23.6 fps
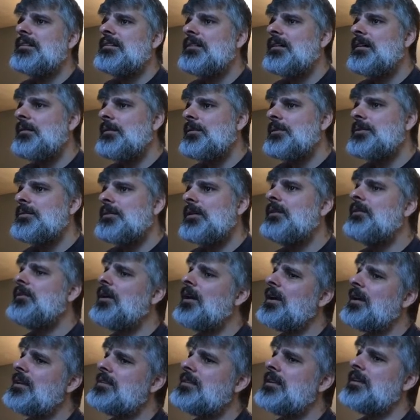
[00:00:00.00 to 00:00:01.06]
So
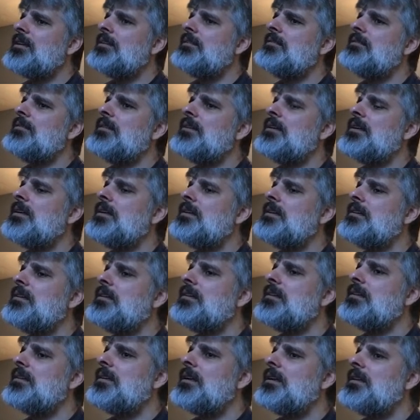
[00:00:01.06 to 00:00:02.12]
I guess I could do
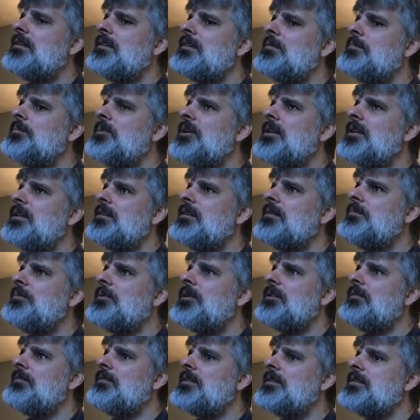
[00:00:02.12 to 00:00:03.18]
this. Yeah, this is
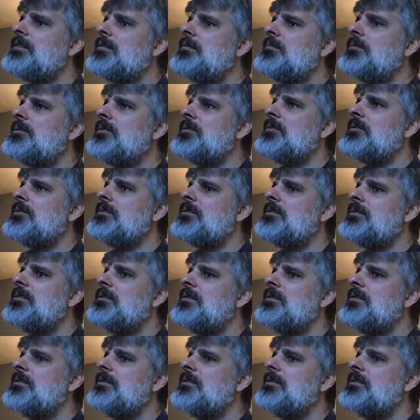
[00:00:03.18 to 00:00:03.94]
pretty reasonable.